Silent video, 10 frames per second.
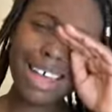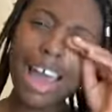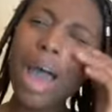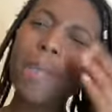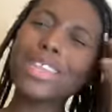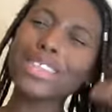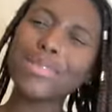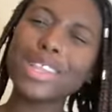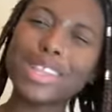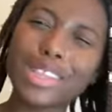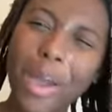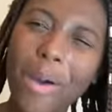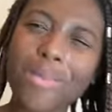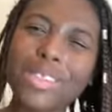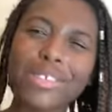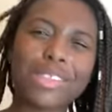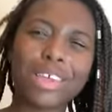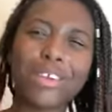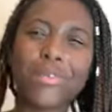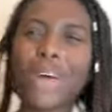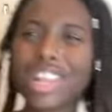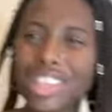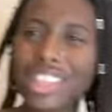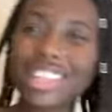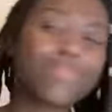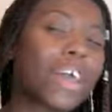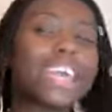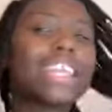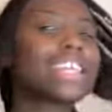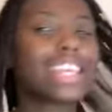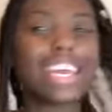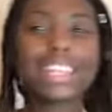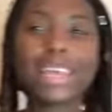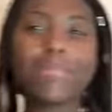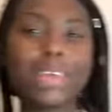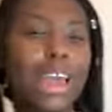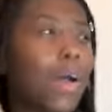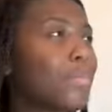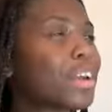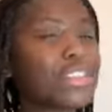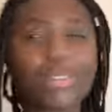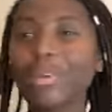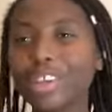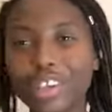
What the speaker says: But she was dope. So Sarah, you watching this, by any chance, hit me up, because you were